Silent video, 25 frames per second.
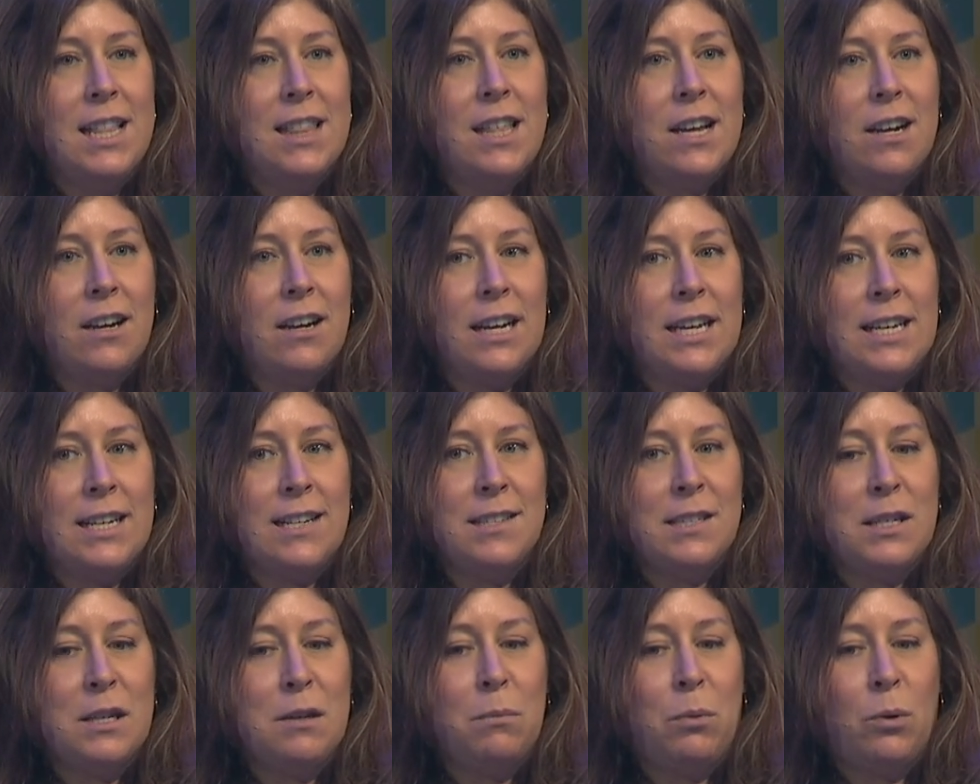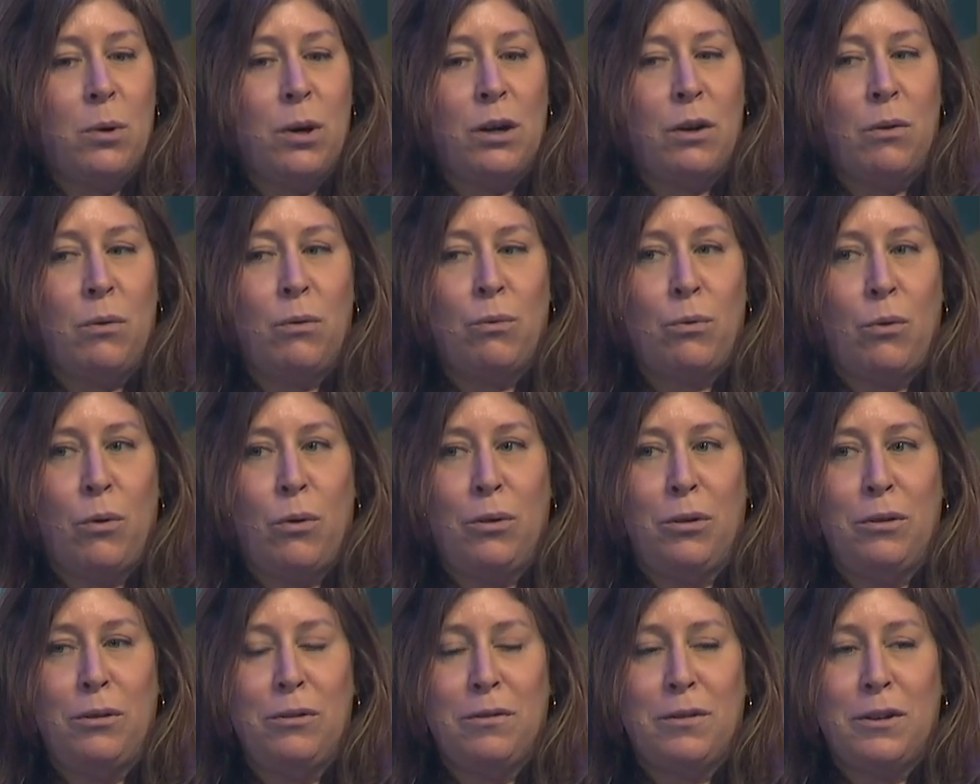there is an important
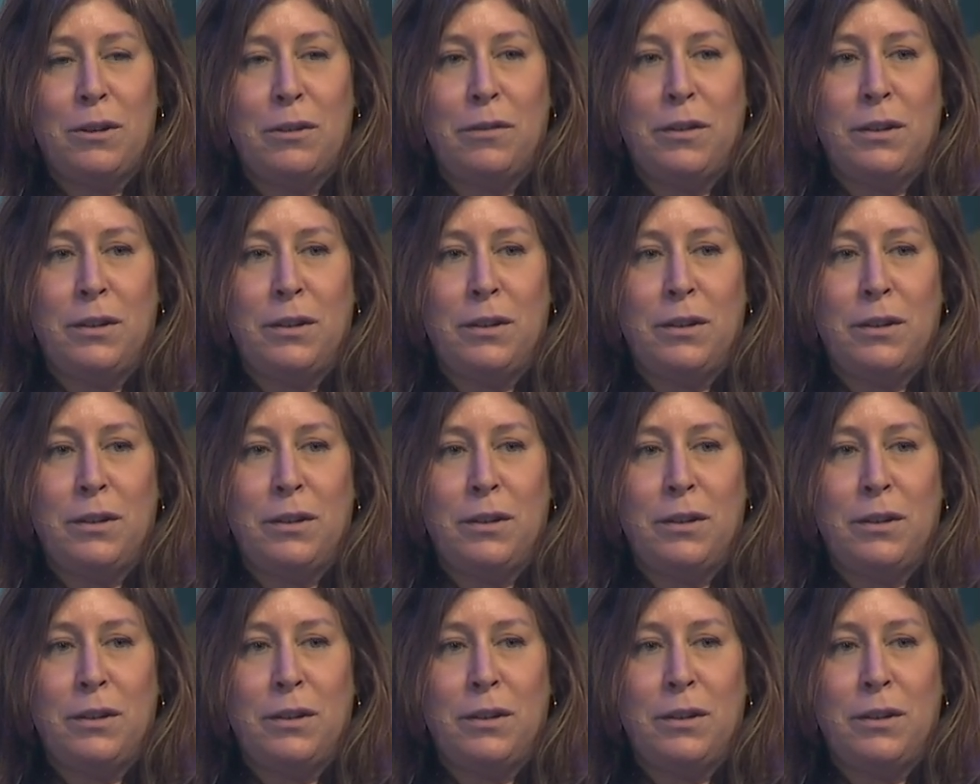role for